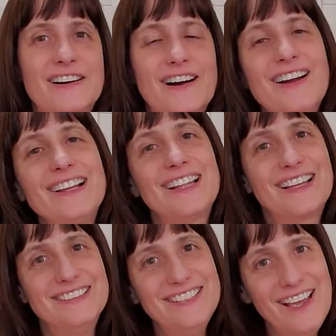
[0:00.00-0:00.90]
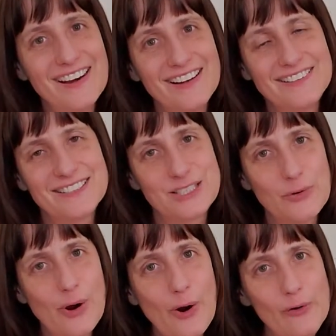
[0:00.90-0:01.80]
like I said, I just
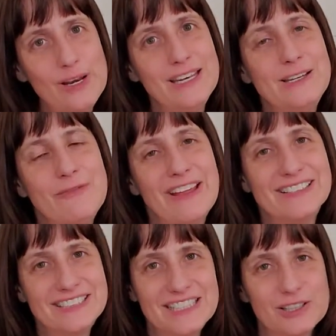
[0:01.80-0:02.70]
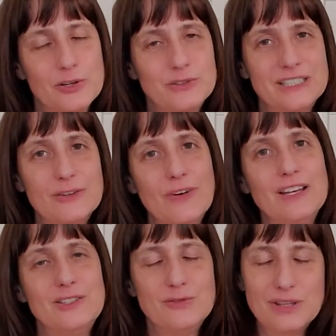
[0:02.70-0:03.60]
don't own any fancy clothes, and if I
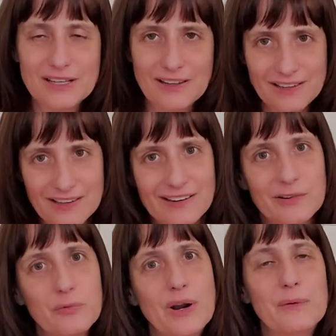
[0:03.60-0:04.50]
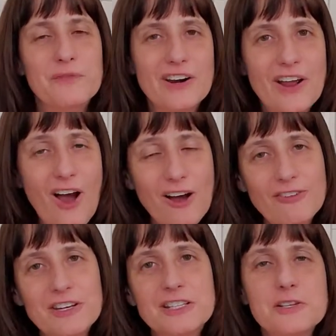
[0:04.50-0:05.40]
do, then I don't wear them very
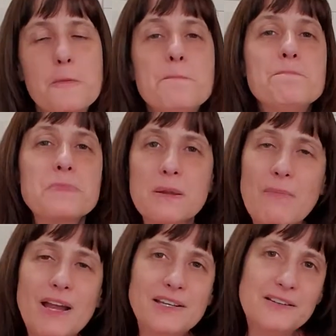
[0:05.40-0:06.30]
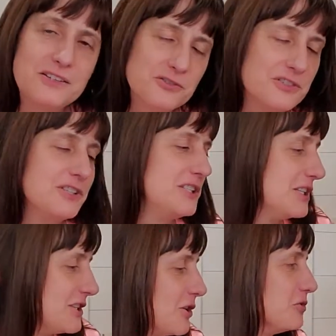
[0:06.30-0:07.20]
often, and so mine usually
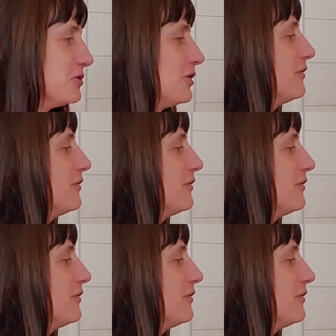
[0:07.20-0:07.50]
just goes straight